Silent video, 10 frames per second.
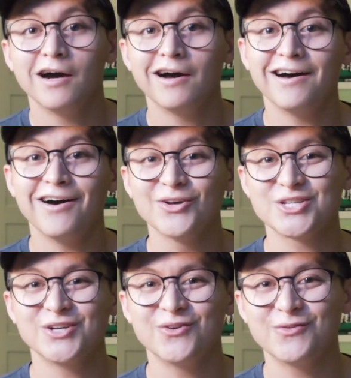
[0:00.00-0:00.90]

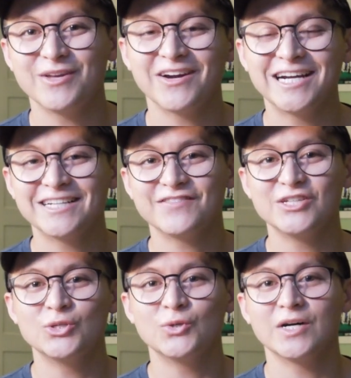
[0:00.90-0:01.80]
Also, it would be great if
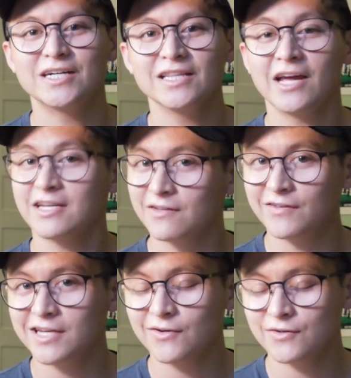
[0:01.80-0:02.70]
you like the
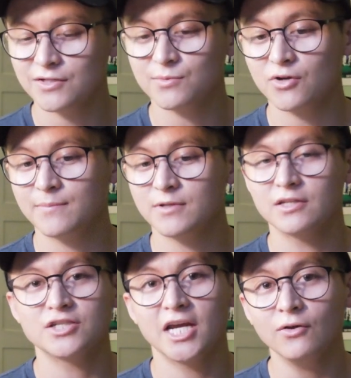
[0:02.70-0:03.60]
video and subscribe to
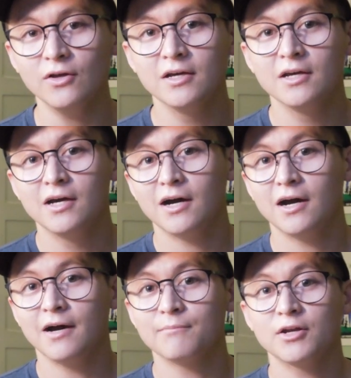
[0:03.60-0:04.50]
the channel.
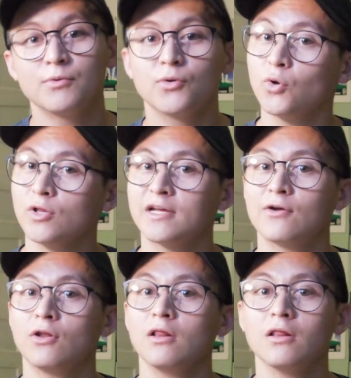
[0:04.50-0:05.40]
I'm going to be rolling
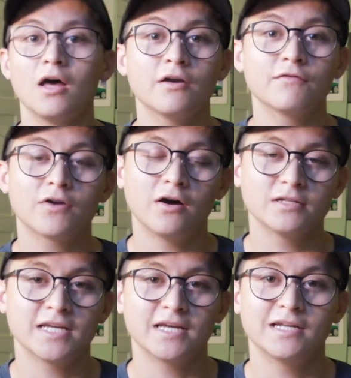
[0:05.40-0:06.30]
out a lot of
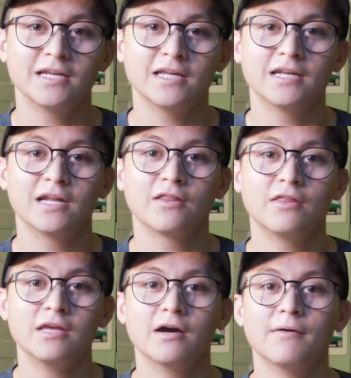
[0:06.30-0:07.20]
content in
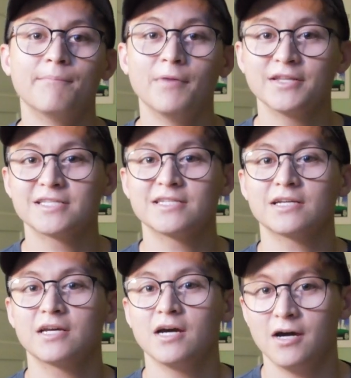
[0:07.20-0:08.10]
the months
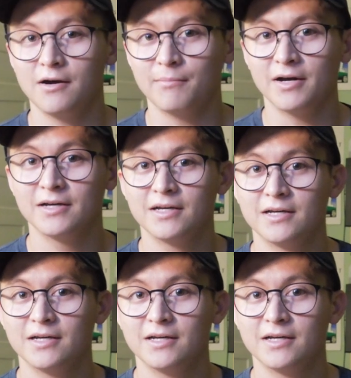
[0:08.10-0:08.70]
to come.